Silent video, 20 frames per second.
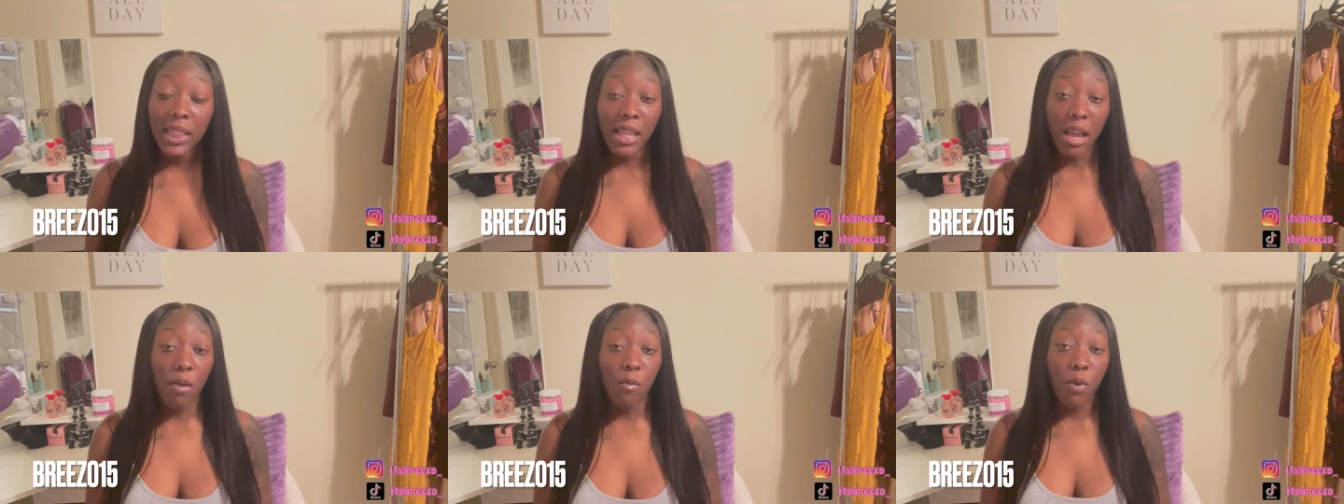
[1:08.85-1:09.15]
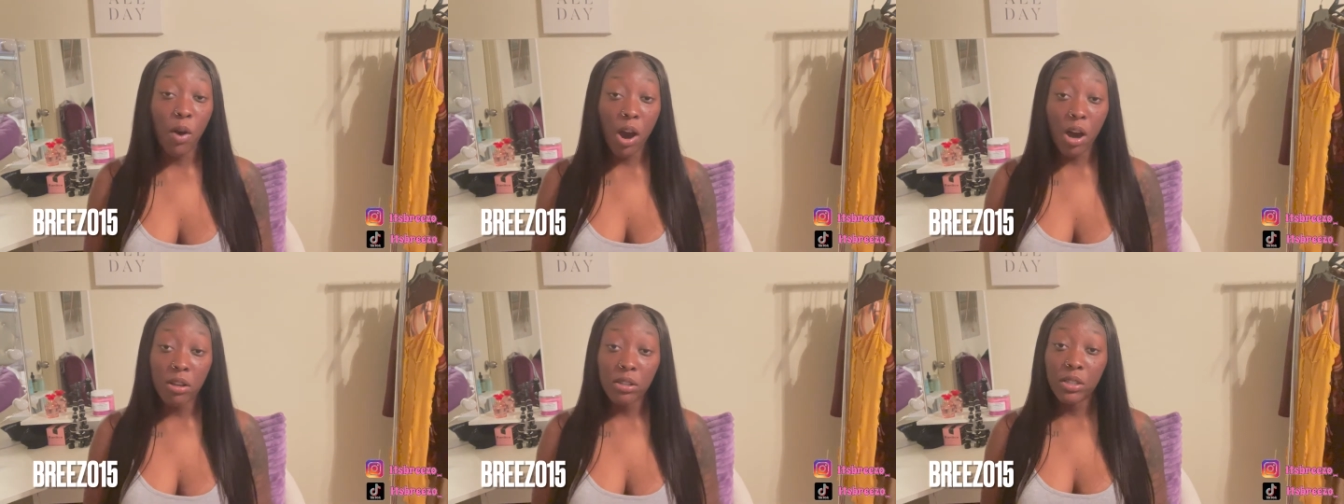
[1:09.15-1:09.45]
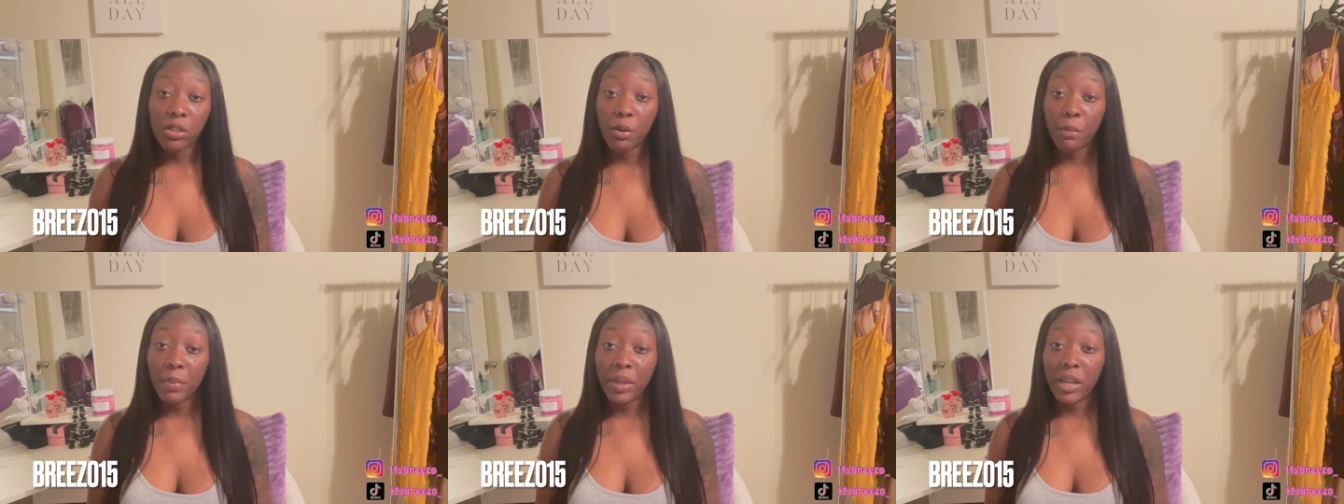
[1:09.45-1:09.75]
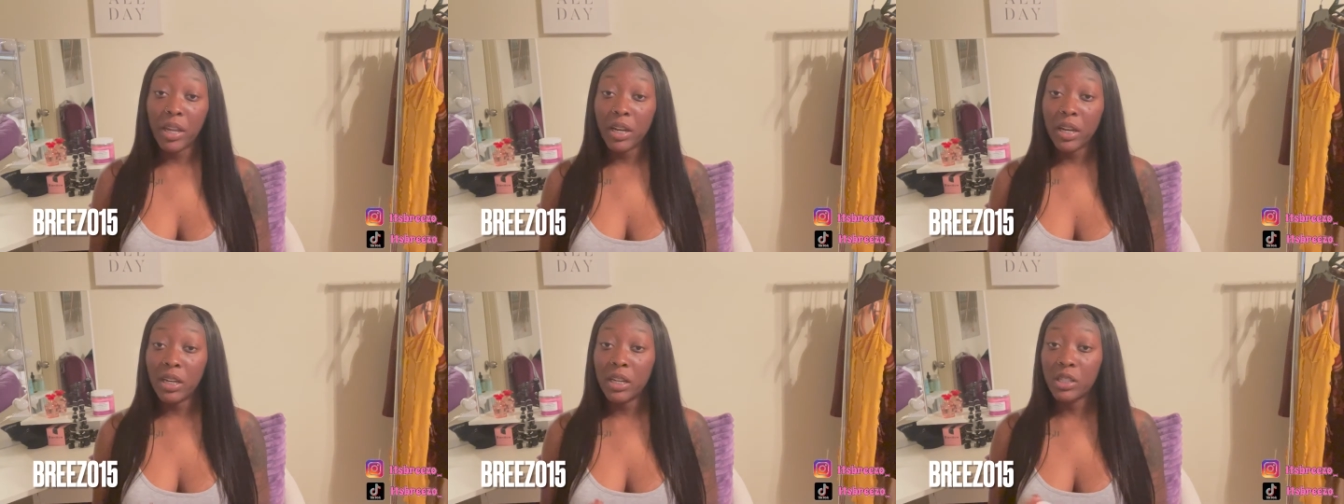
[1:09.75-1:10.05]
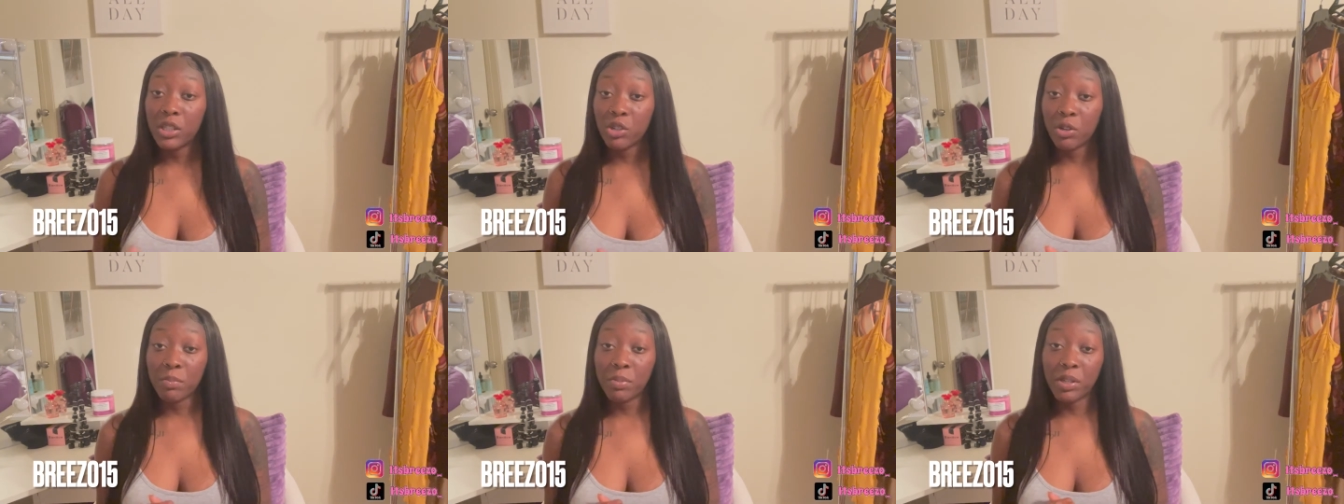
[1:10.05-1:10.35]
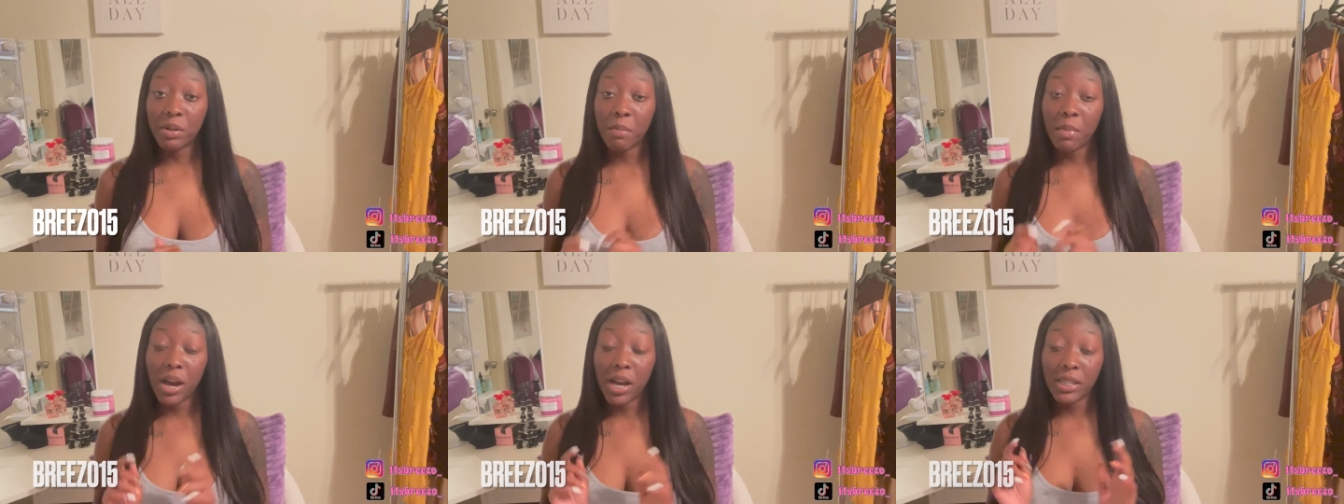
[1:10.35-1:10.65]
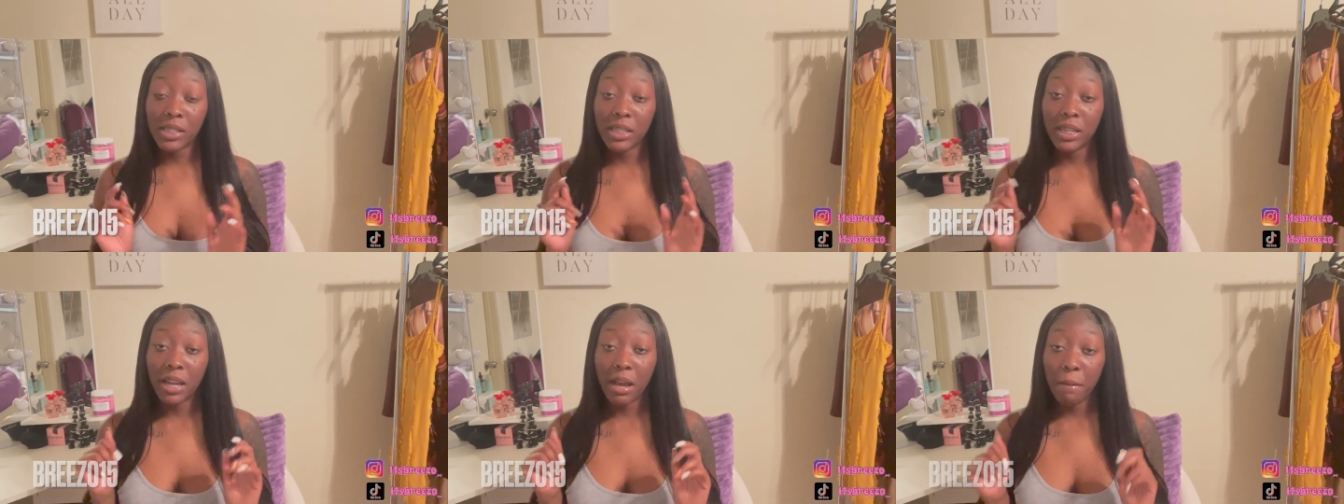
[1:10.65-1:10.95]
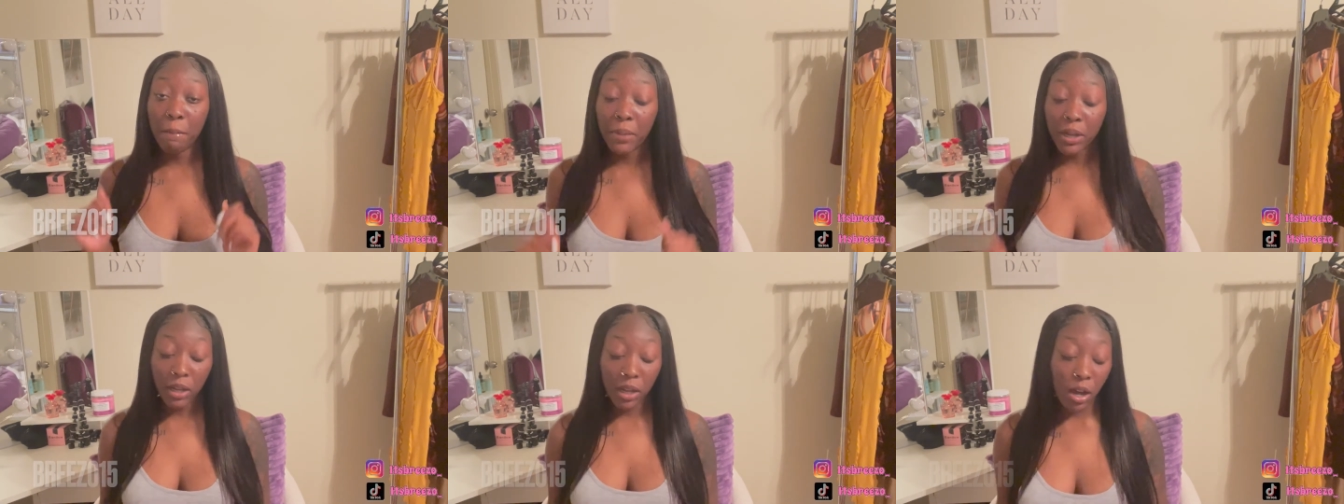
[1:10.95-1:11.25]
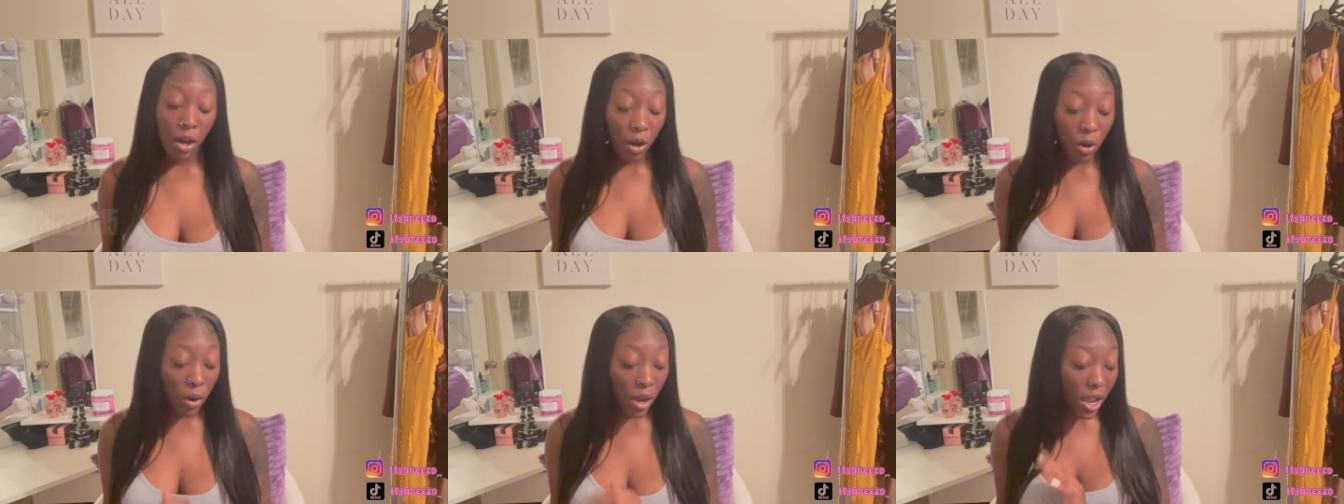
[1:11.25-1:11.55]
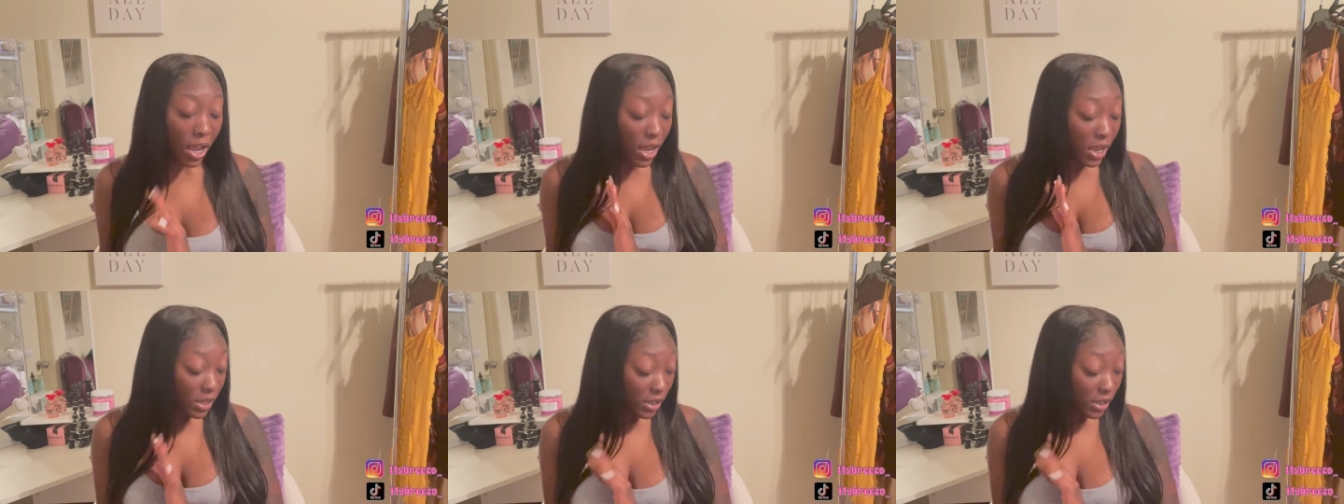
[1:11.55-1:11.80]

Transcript: That will also be in the description box down below.